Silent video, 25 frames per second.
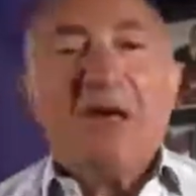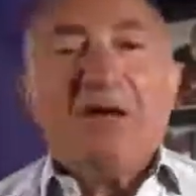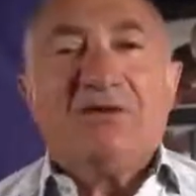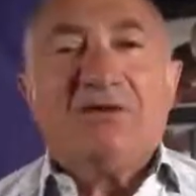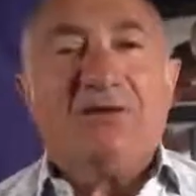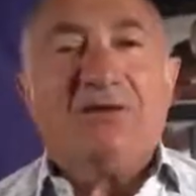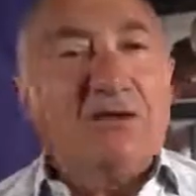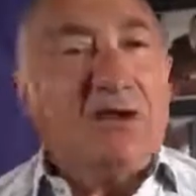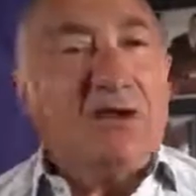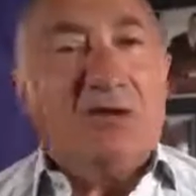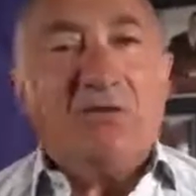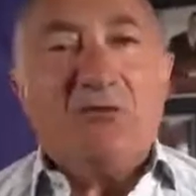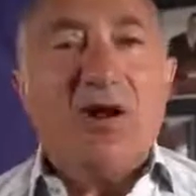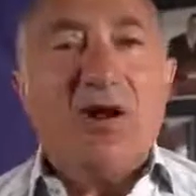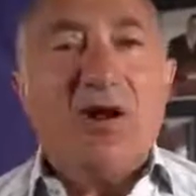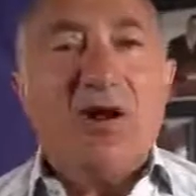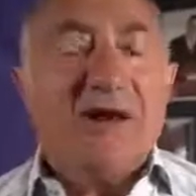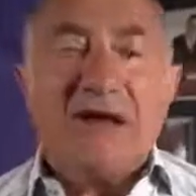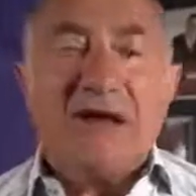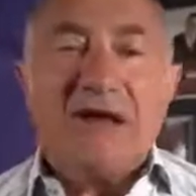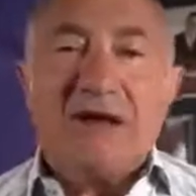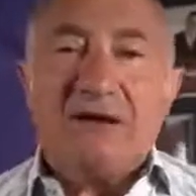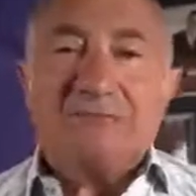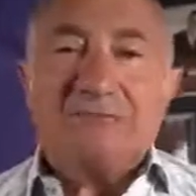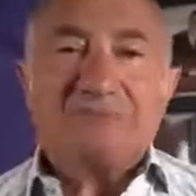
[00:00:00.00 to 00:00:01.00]
Do you know right
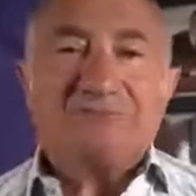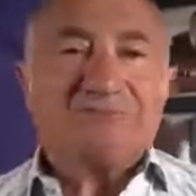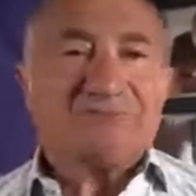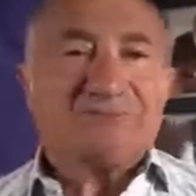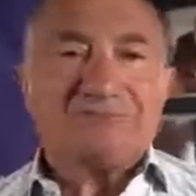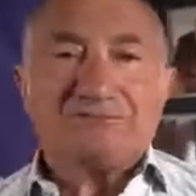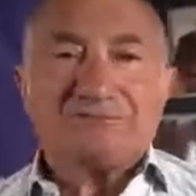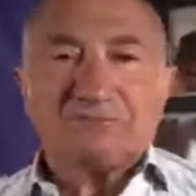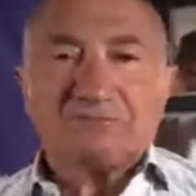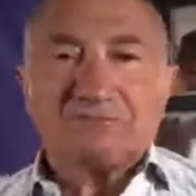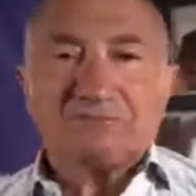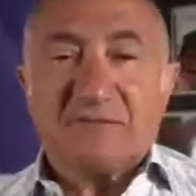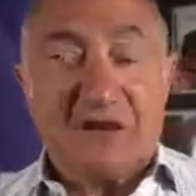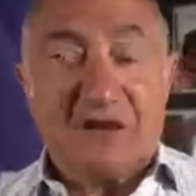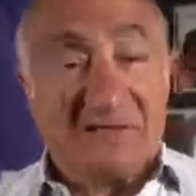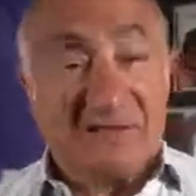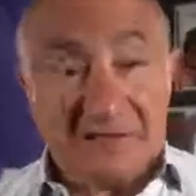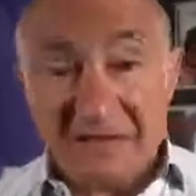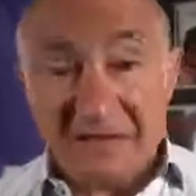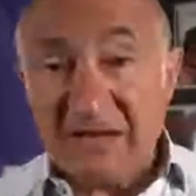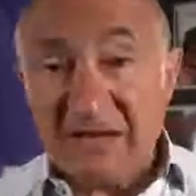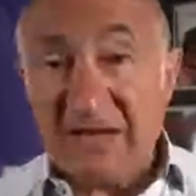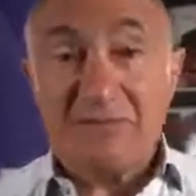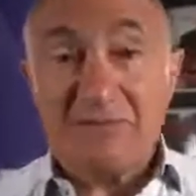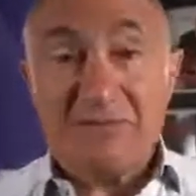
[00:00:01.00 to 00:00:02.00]
now, it
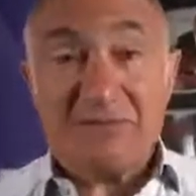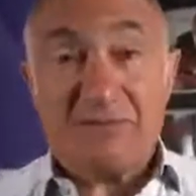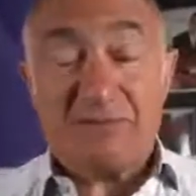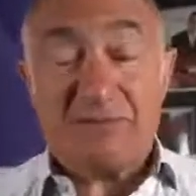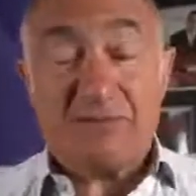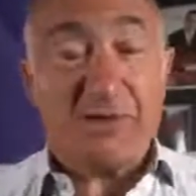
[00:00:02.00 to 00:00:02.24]
seems that